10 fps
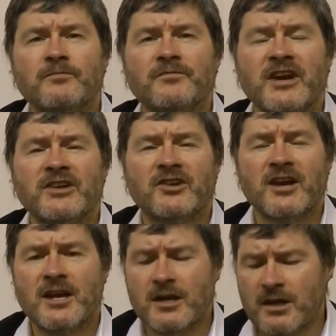data
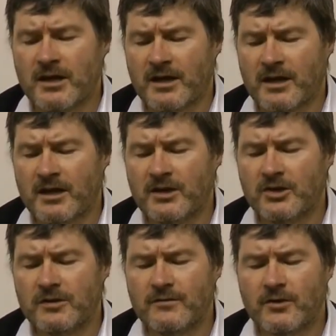in, and
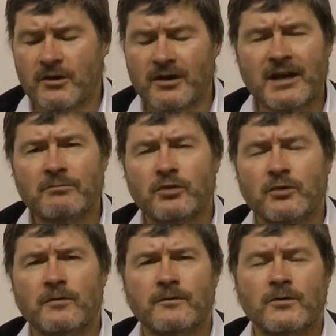you've got a LAN
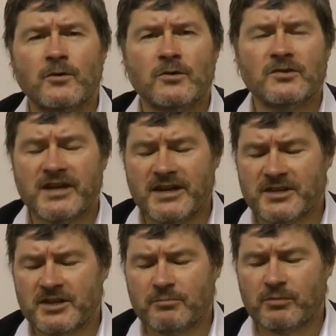port for
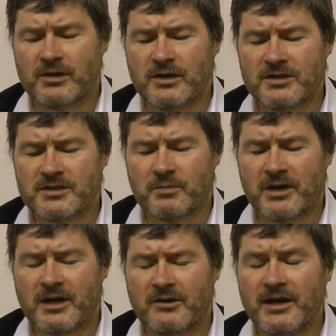data plus
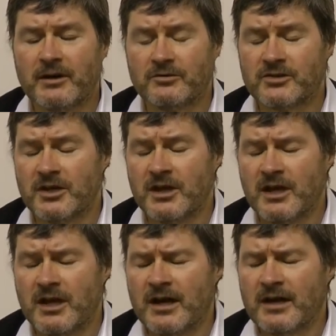power out.
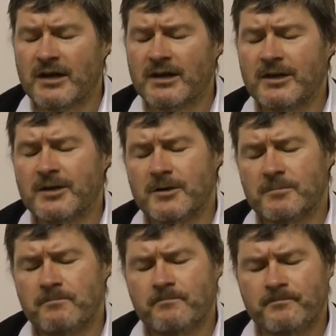
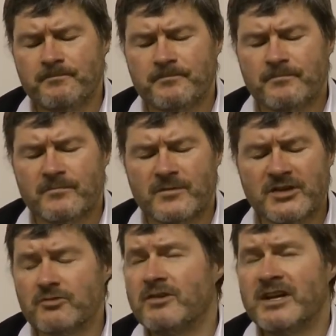
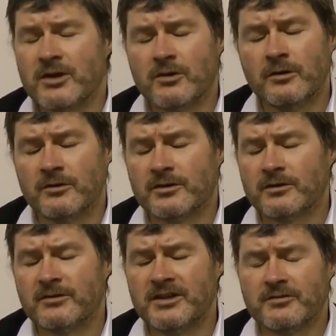These are really good.
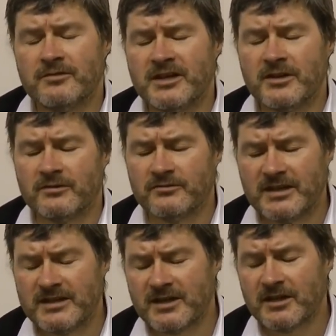These are really good.
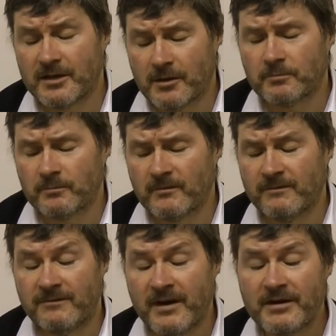These are
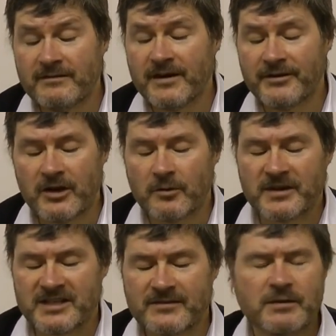very, very
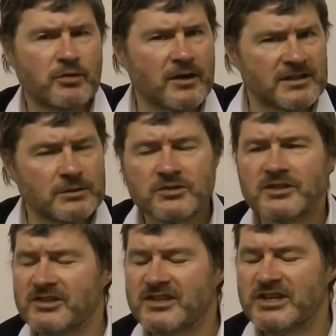competitively priced. I was
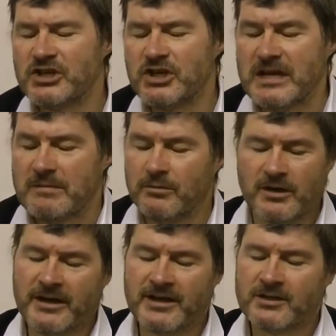going to say cheap, but
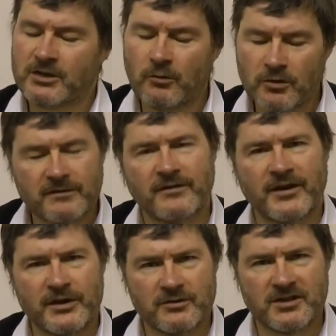I'll get told off if I
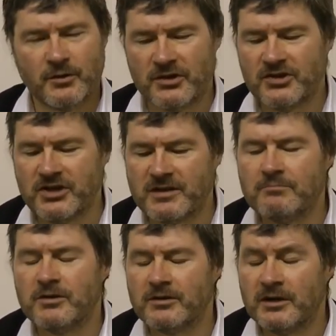use the word cheap,
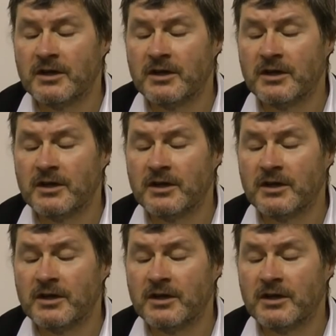but